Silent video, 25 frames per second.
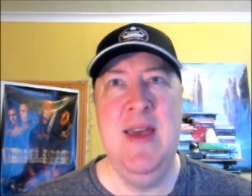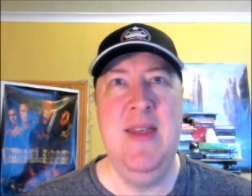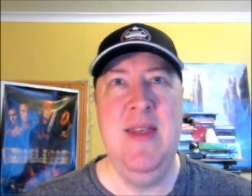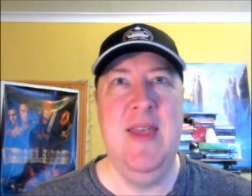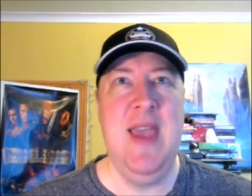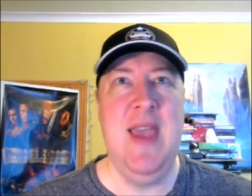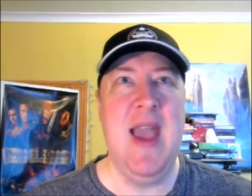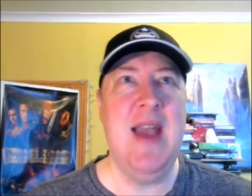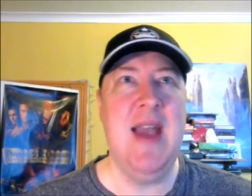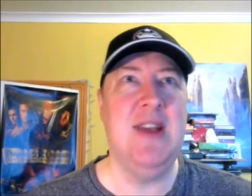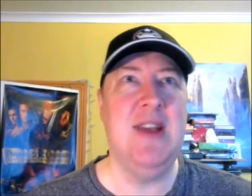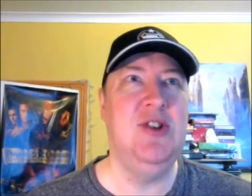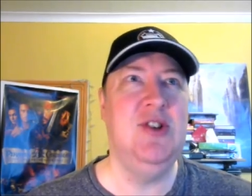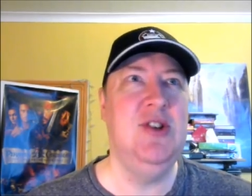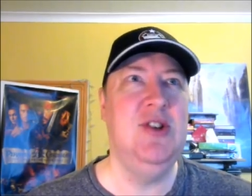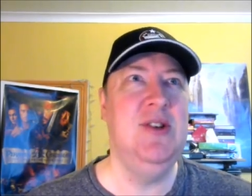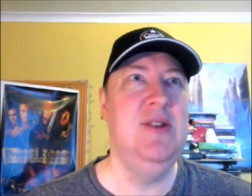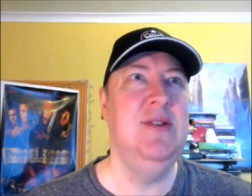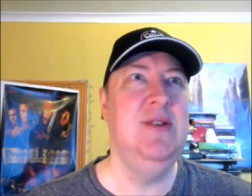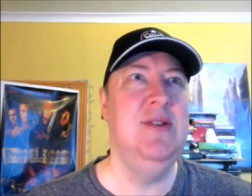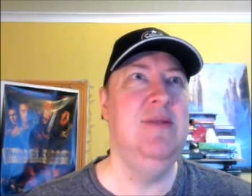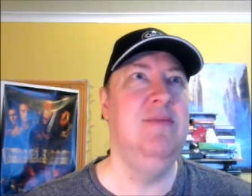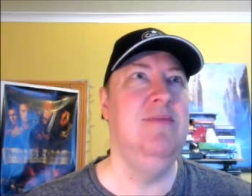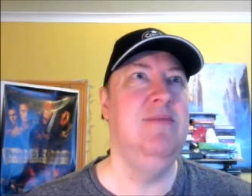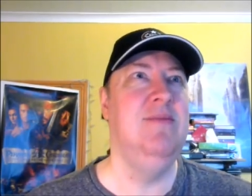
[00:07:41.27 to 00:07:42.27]
The
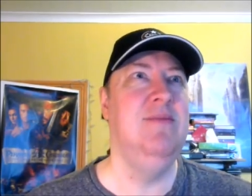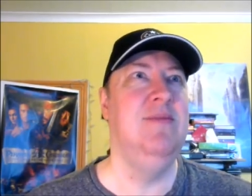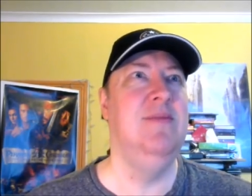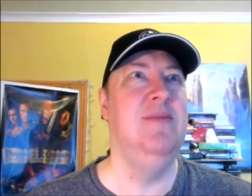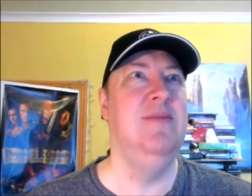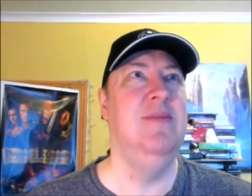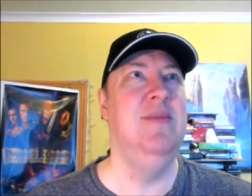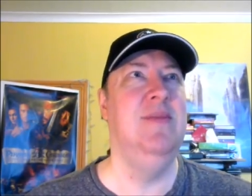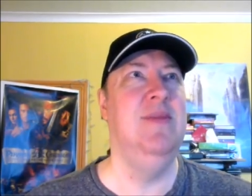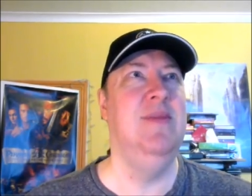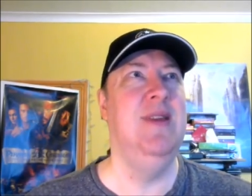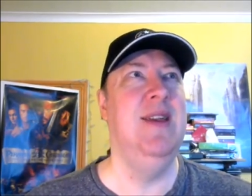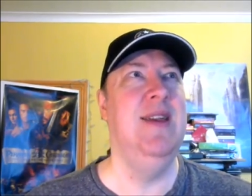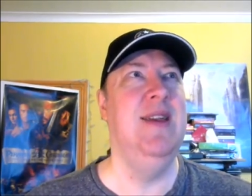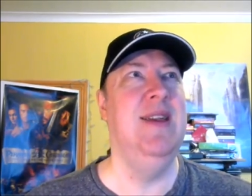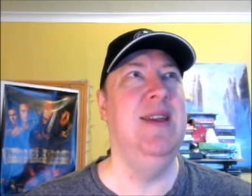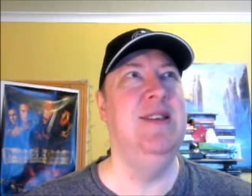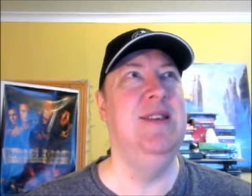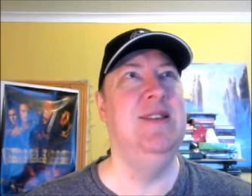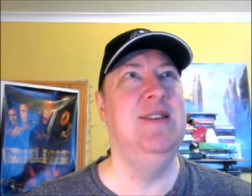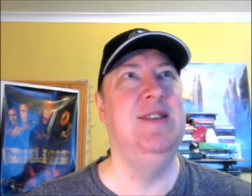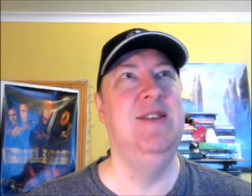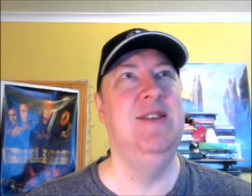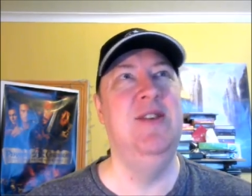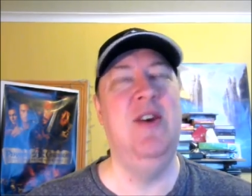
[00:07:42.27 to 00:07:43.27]
action
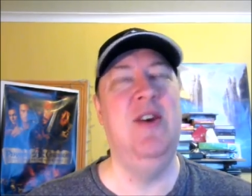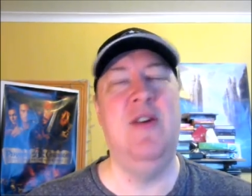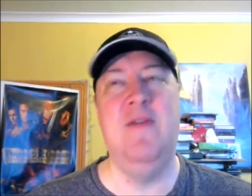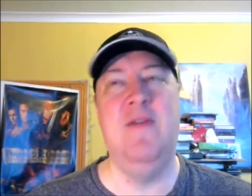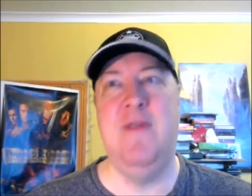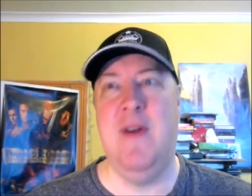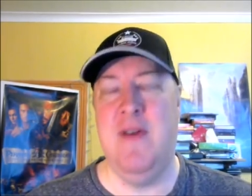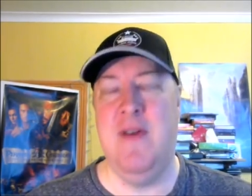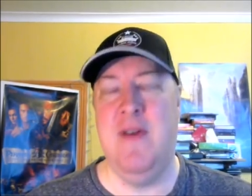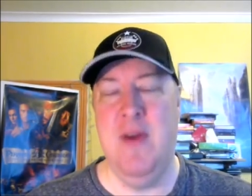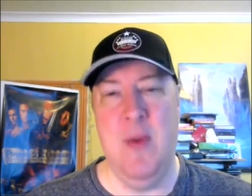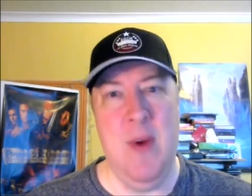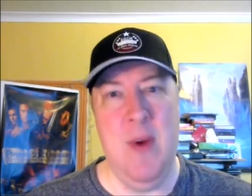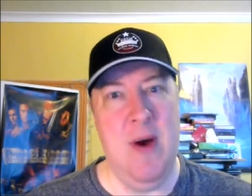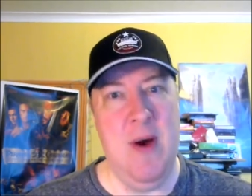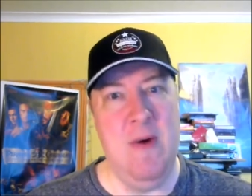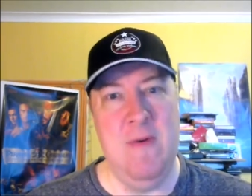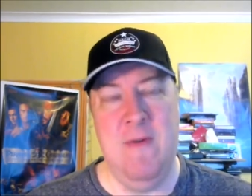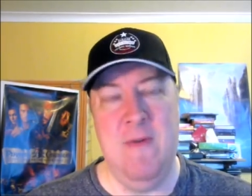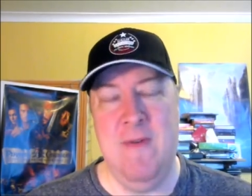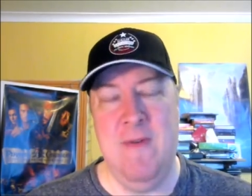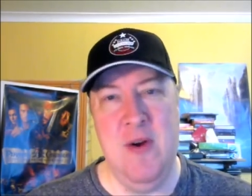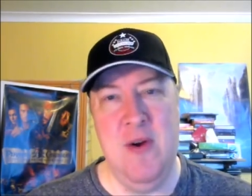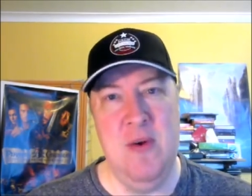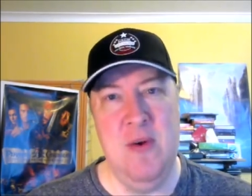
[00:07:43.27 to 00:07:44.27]
is not very well
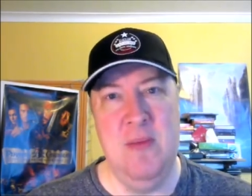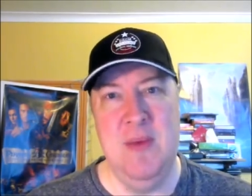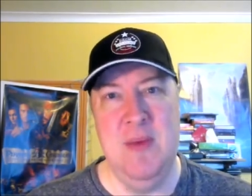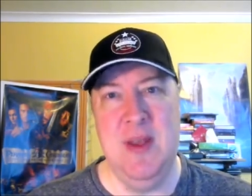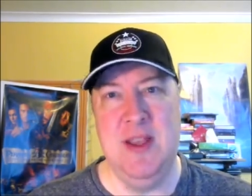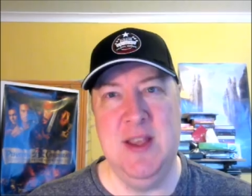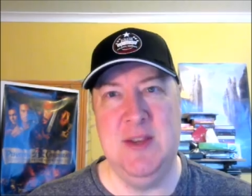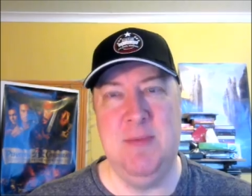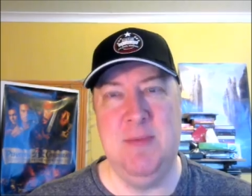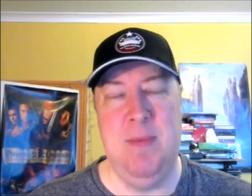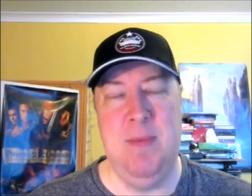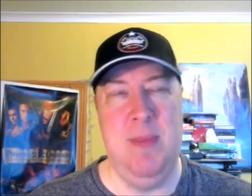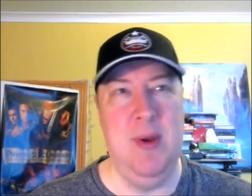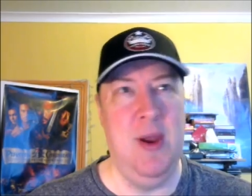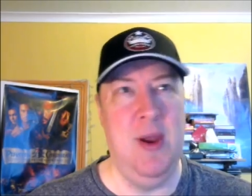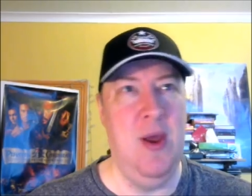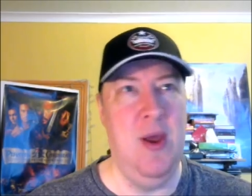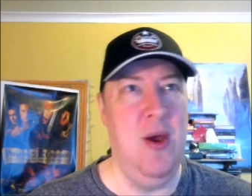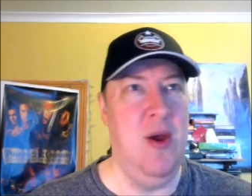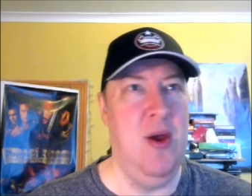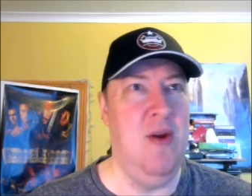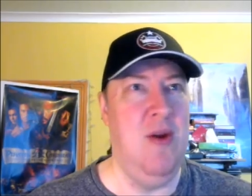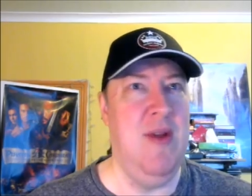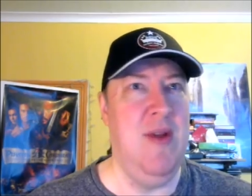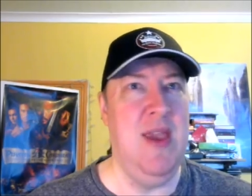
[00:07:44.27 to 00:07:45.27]
filmed. It's
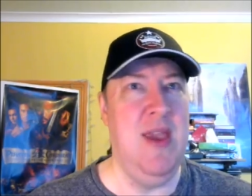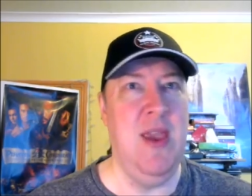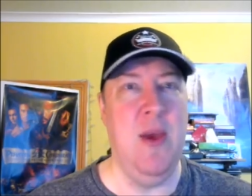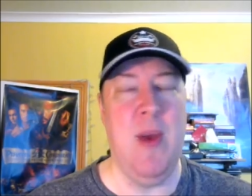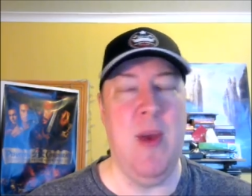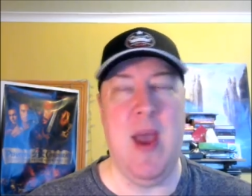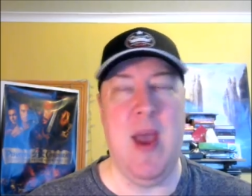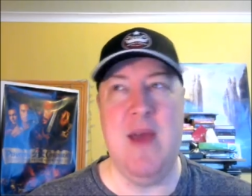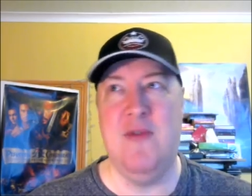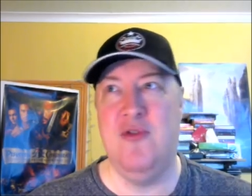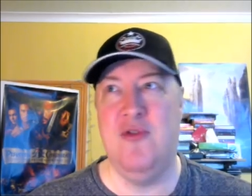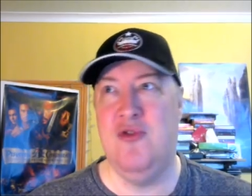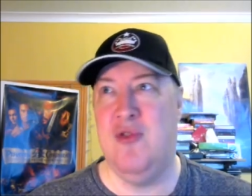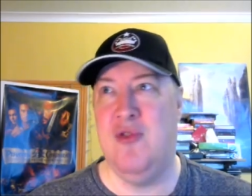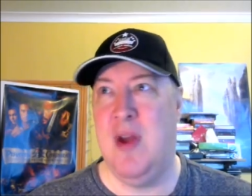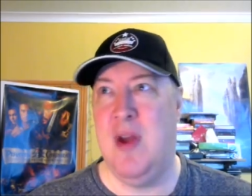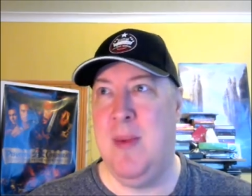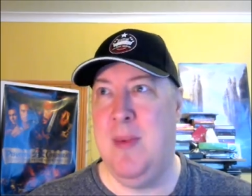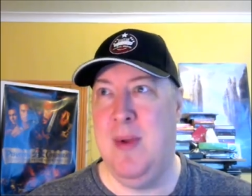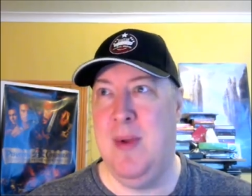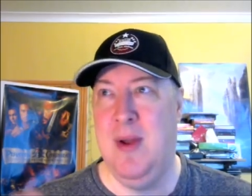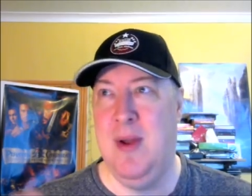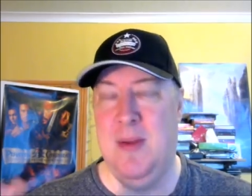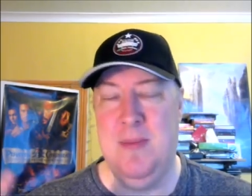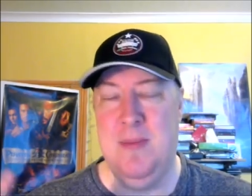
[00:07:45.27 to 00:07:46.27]
blurry. You have
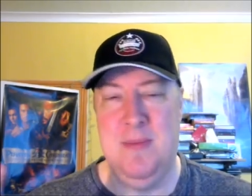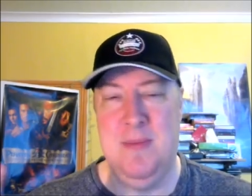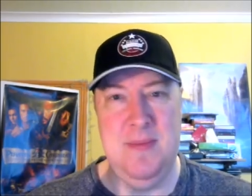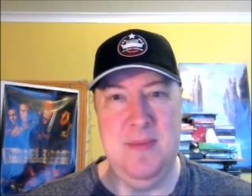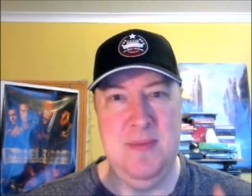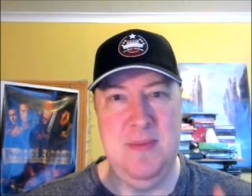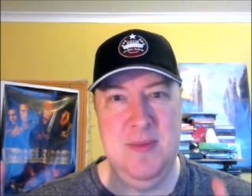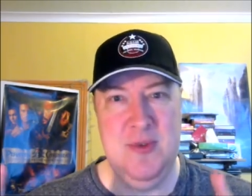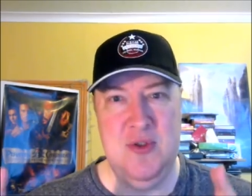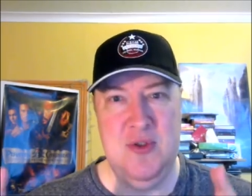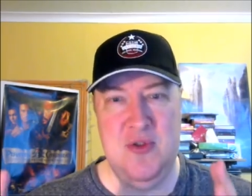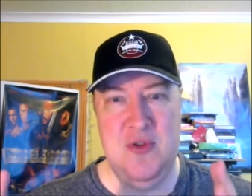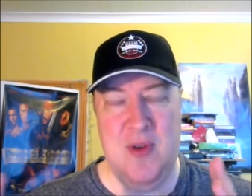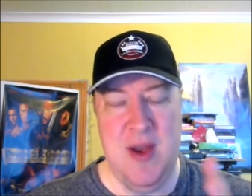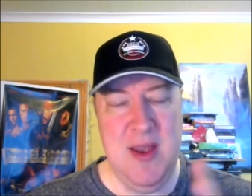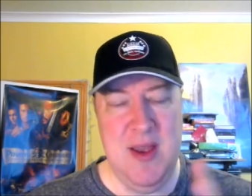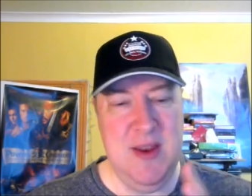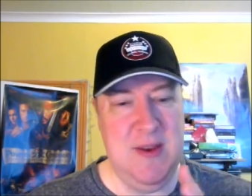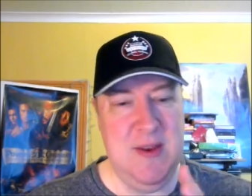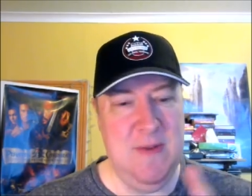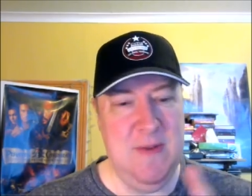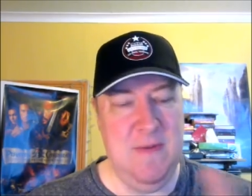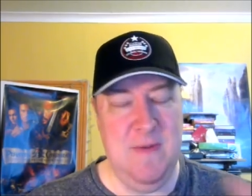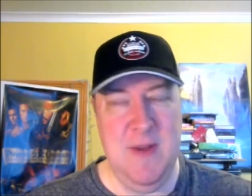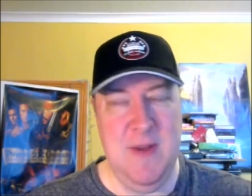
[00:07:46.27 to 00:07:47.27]
trouble trying
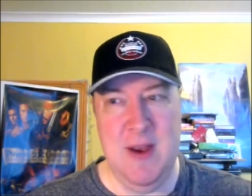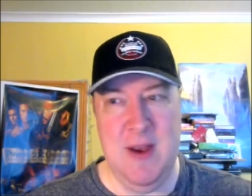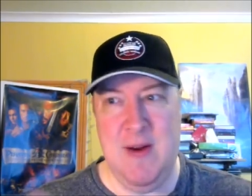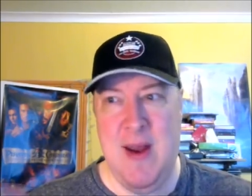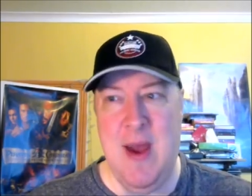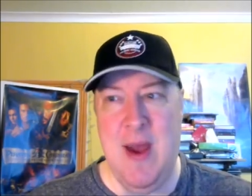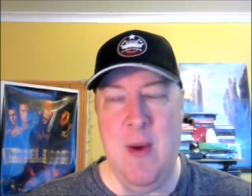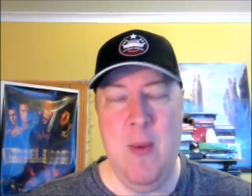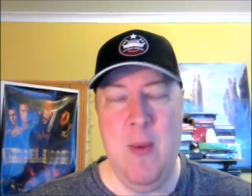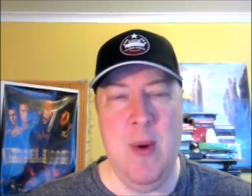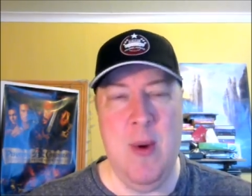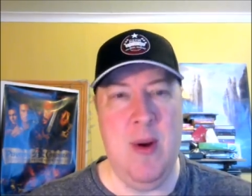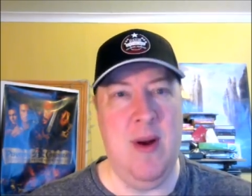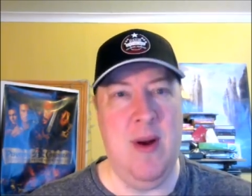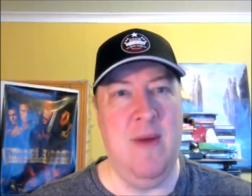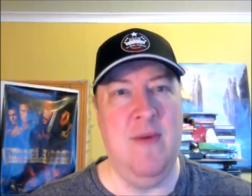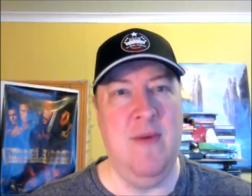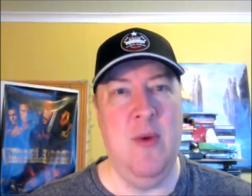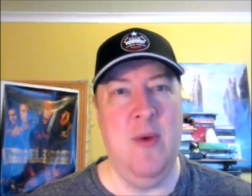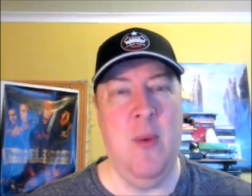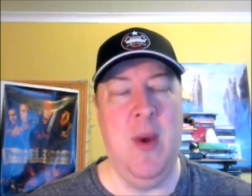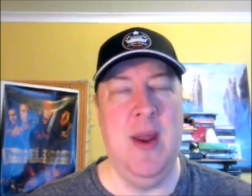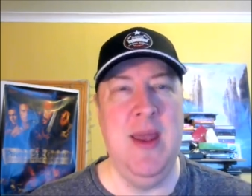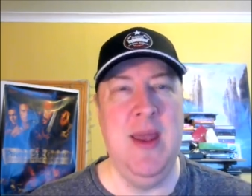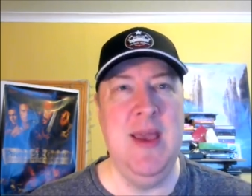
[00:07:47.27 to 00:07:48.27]
to figure out where
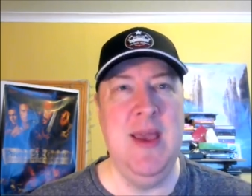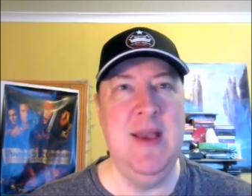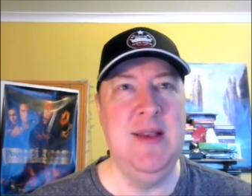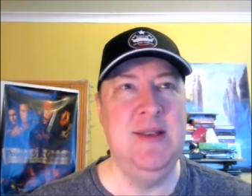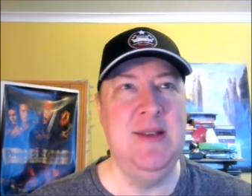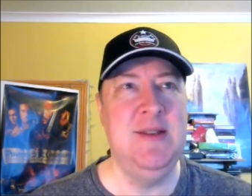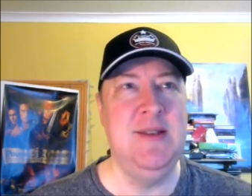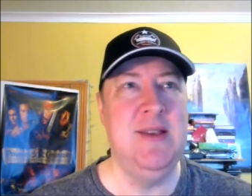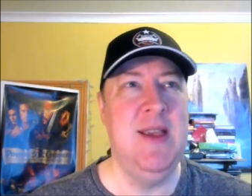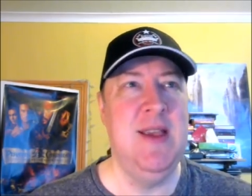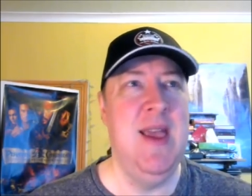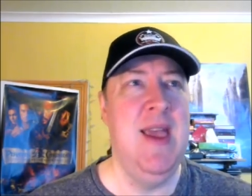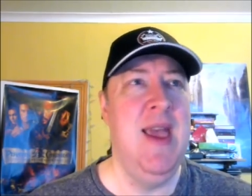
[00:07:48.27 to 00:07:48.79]
everyone is.